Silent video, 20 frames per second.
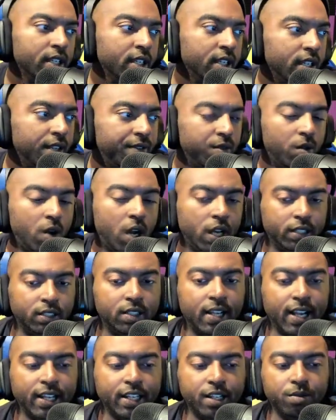If you watched,
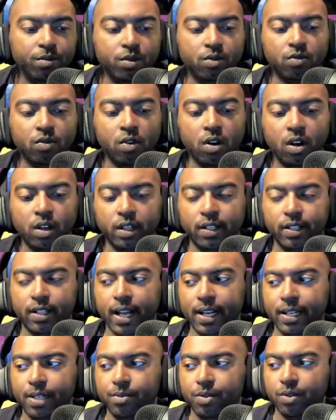Itachi was wrong and
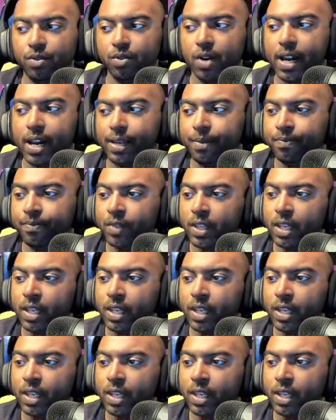Itachi was right.